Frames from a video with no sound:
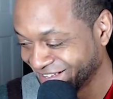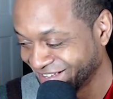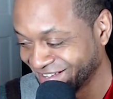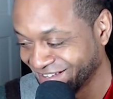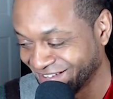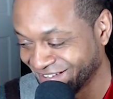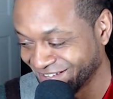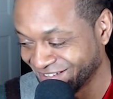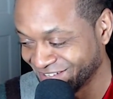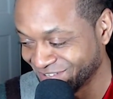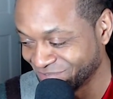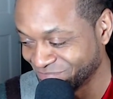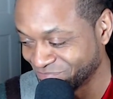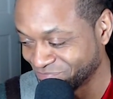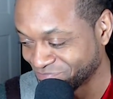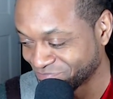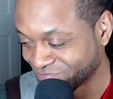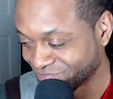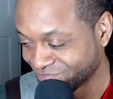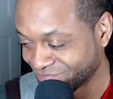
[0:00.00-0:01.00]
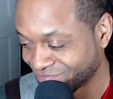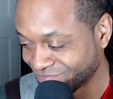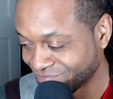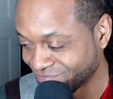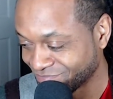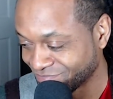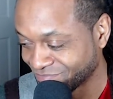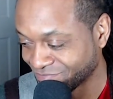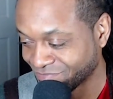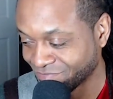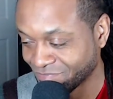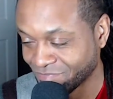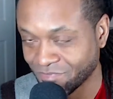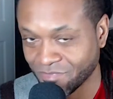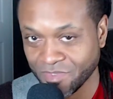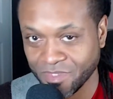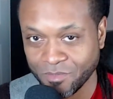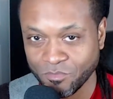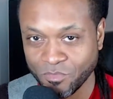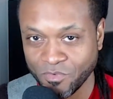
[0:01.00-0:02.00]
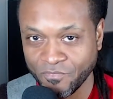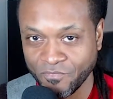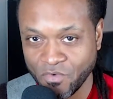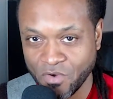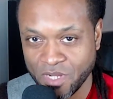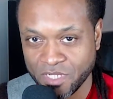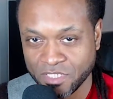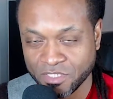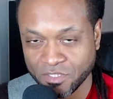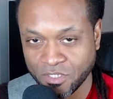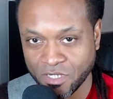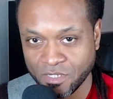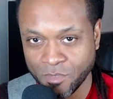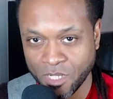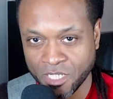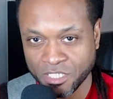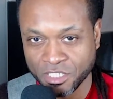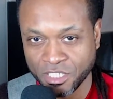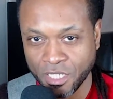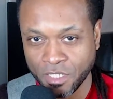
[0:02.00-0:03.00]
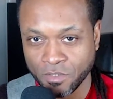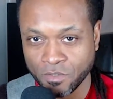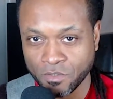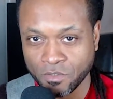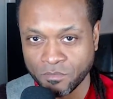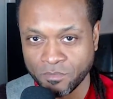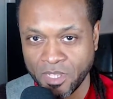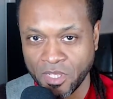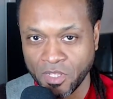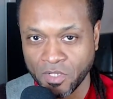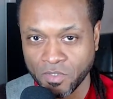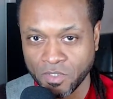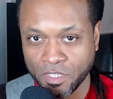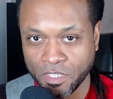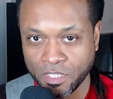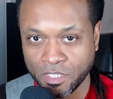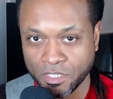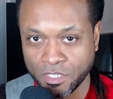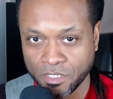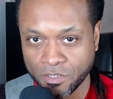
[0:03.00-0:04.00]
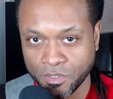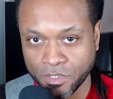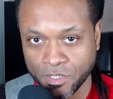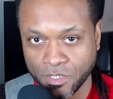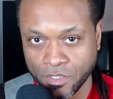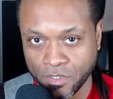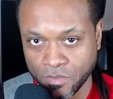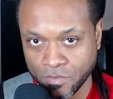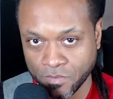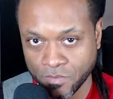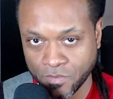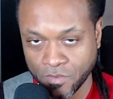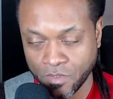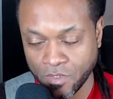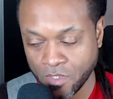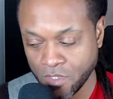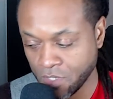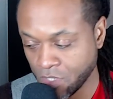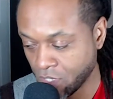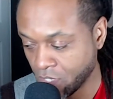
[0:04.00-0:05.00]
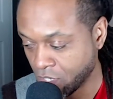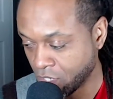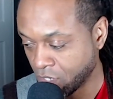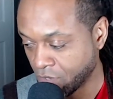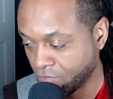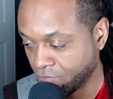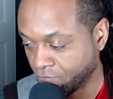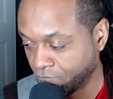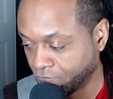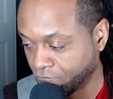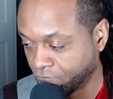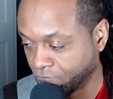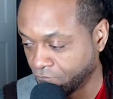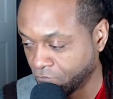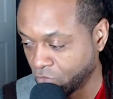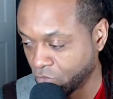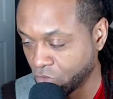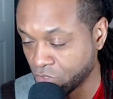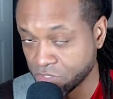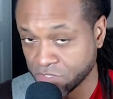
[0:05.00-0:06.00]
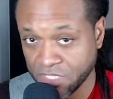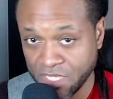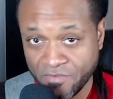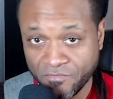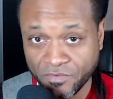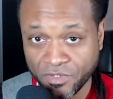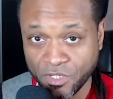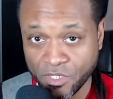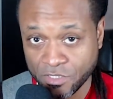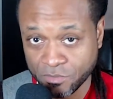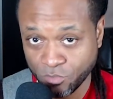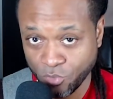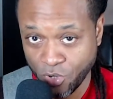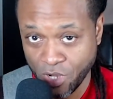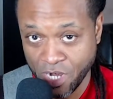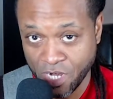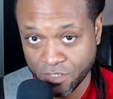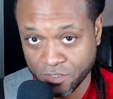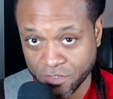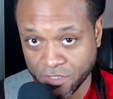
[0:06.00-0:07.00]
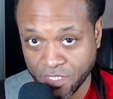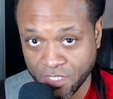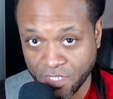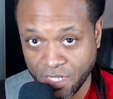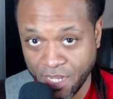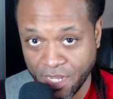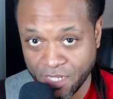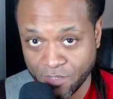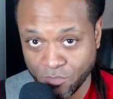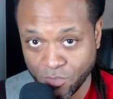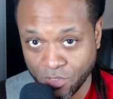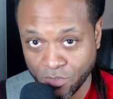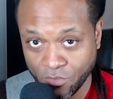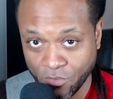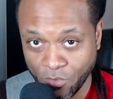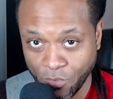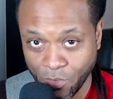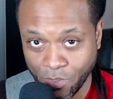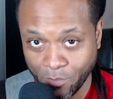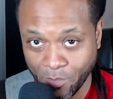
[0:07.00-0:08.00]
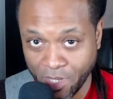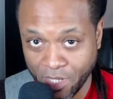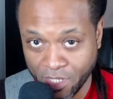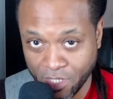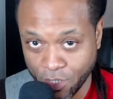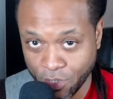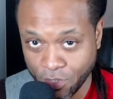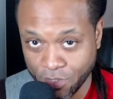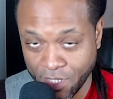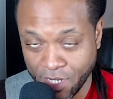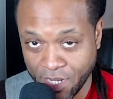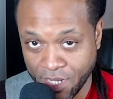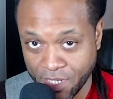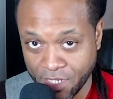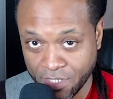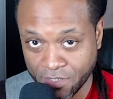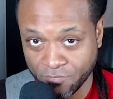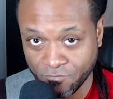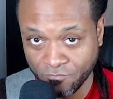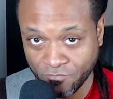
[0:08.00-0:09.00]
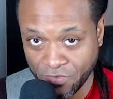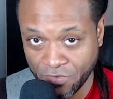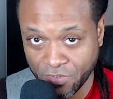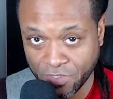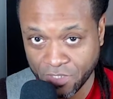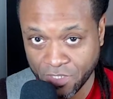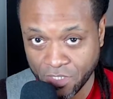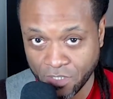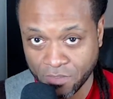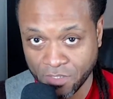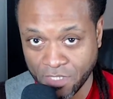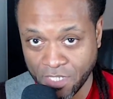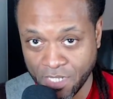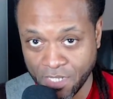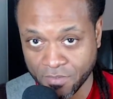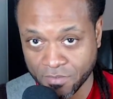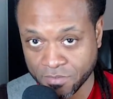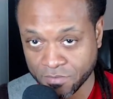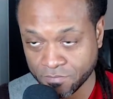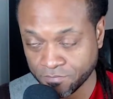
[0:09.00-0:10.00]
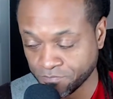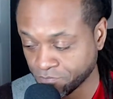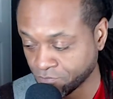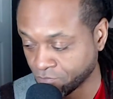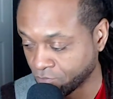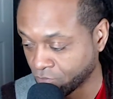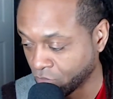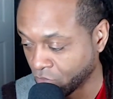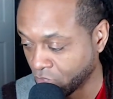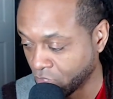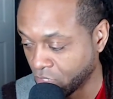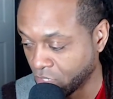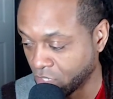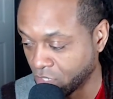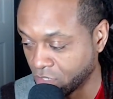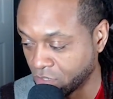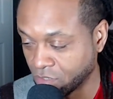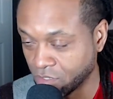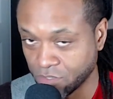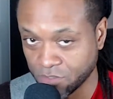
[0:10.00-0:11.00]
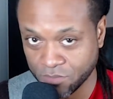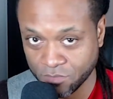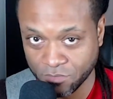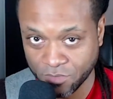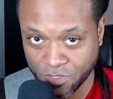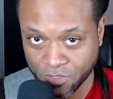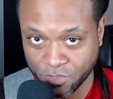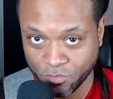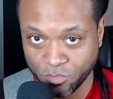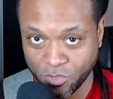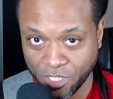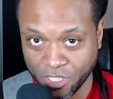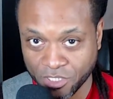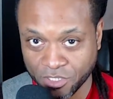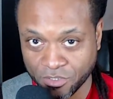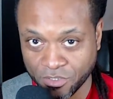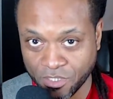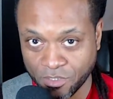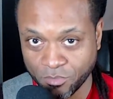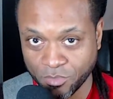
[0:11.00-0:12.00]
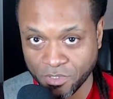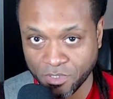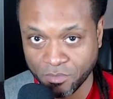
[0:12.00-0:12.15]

um, Before I started my channel about a year ago, for 7 years prior to that, I had been growing my hair and I had very long locks. And here's a picture. I'll put a